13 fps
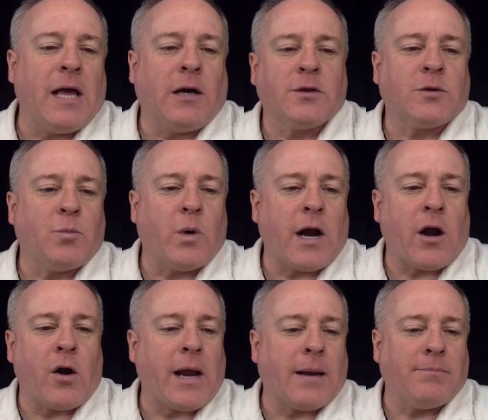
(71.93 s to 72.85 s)

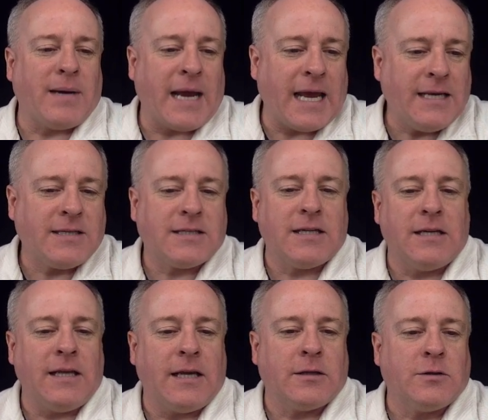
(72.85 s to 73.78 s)
elsewhere and
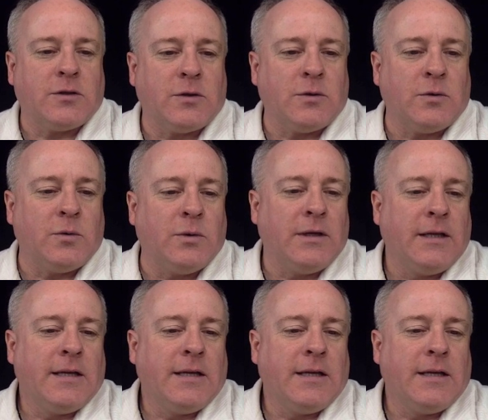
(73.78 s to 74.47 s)
pasted into